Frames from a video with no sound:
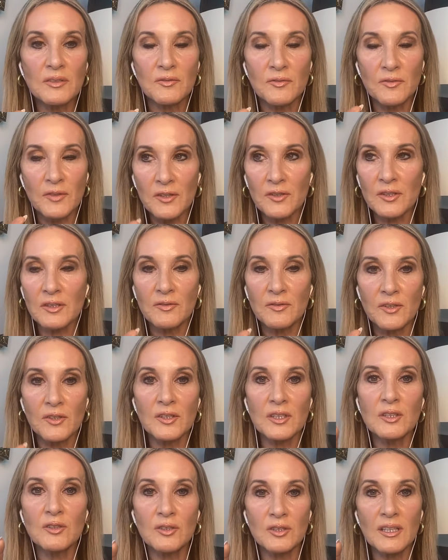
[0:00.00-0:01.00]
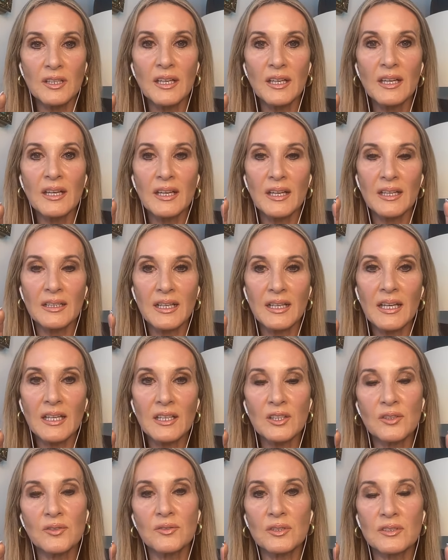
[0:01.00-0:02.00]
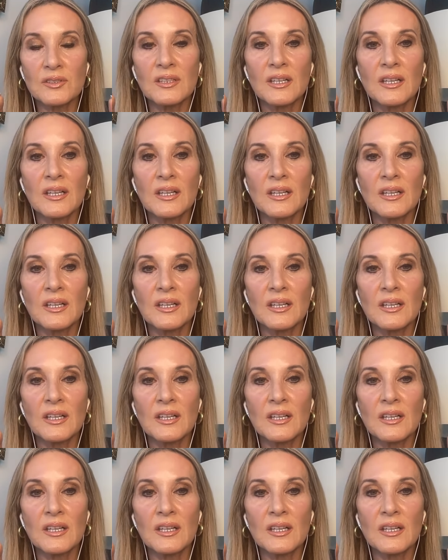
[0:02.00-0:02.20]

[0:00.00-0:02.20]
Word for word: very, very good and accurate